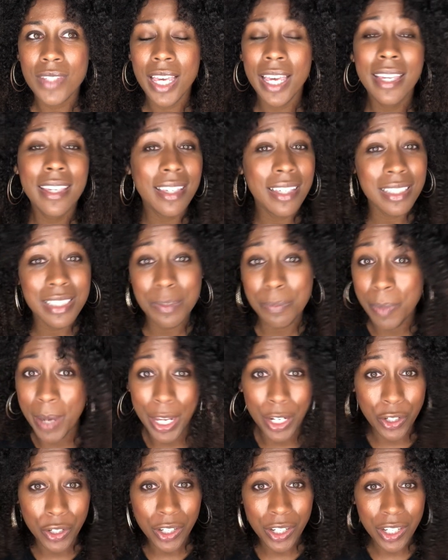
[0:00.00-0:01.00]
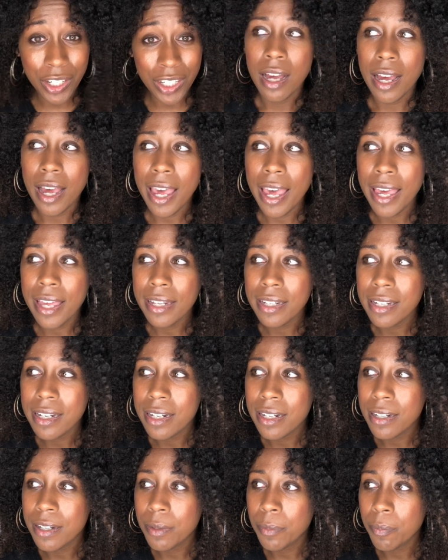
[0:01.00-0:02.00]
it gets better. And
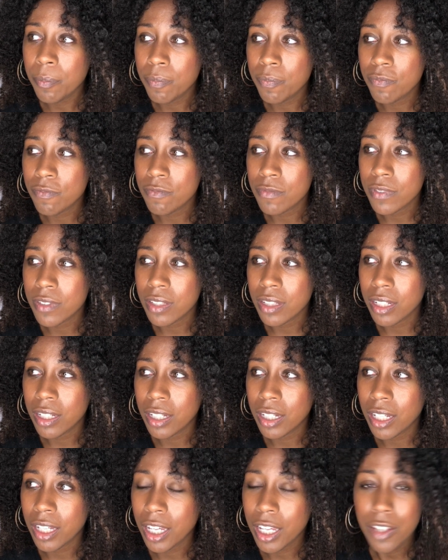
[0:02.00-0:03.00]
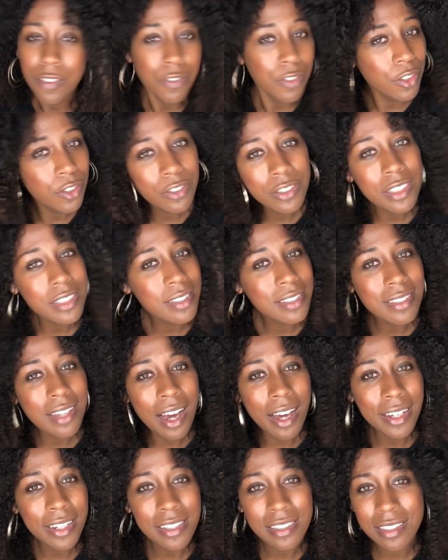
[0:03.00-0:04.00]
if you
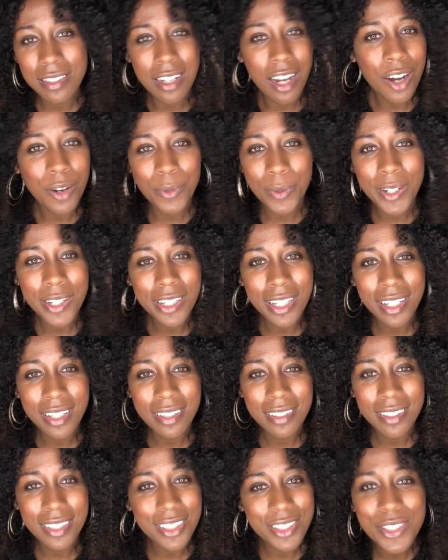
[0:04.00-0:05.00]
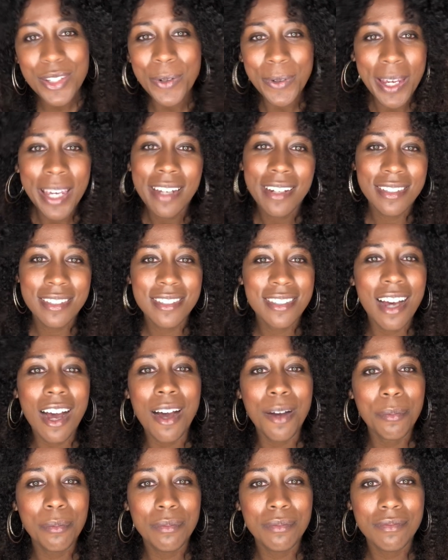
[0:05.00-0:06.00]
decide it's not working, it's okay to
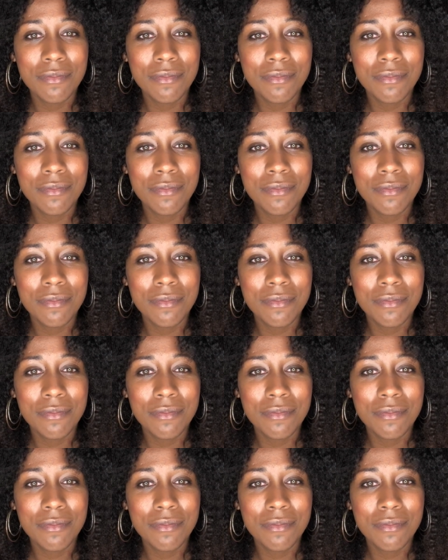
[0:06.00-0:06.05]
stop.